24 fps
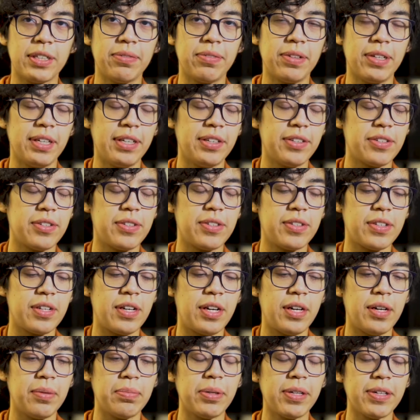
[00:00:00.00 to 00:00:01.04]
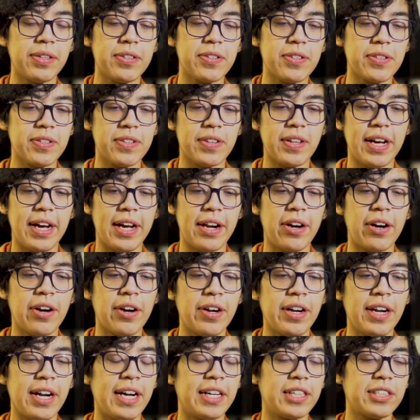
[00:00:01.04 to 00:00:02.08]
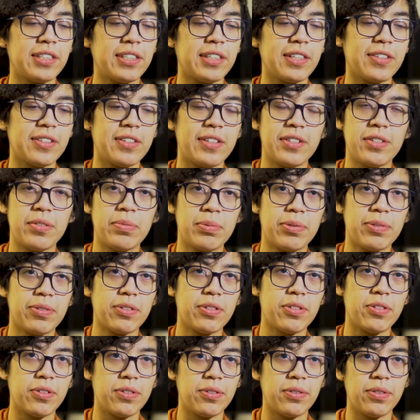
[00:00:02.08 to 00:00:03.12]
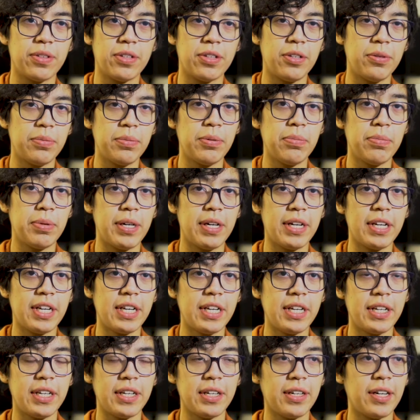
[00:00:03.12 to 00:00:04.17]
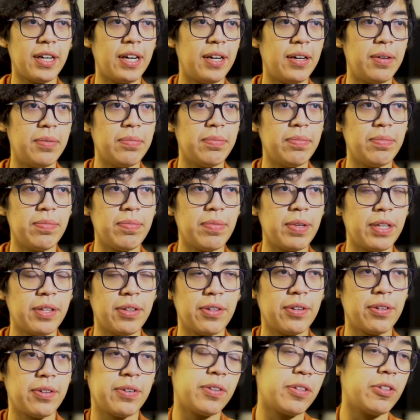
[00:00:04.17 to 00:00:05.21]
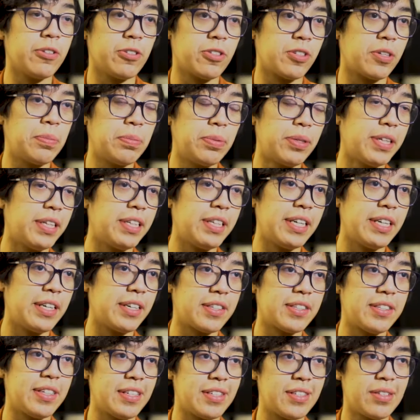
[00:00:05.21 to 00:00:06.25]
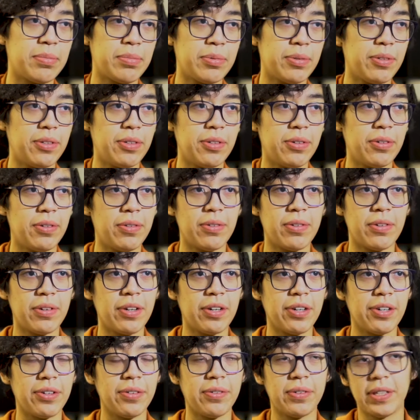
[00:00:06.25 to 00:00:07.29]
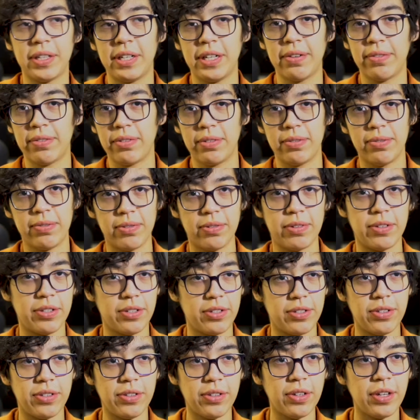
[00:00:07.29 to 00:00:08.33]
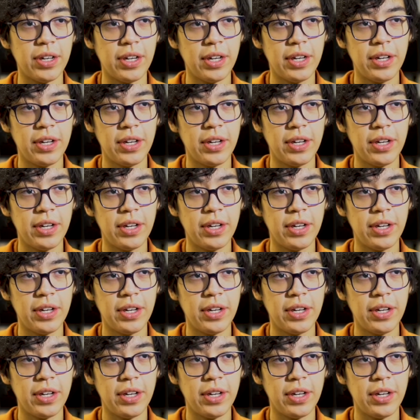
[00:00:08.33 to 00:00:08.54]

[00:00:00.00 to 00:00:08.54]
when it's places that aren't actually accessible to the human body. Either they're just completely inaccessible, or you could never afford to